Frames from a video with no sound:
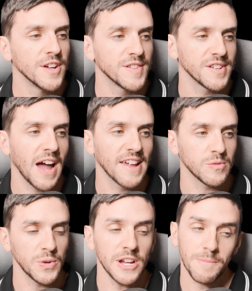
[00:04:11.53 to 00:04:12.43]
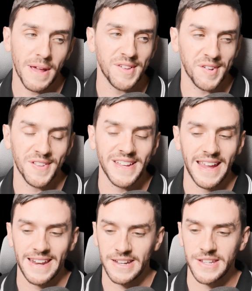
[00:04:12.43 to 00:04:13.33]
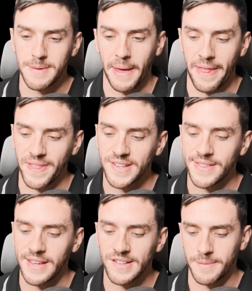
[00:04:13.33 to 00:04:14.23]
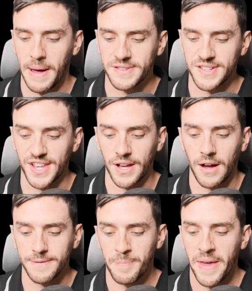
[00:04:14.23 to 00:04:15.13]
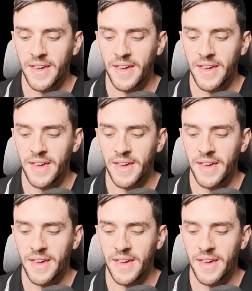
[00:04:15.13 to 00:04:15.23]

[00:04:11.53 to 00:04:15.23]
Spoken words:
So guys, we are basically in a dip, and this thing is about to take off.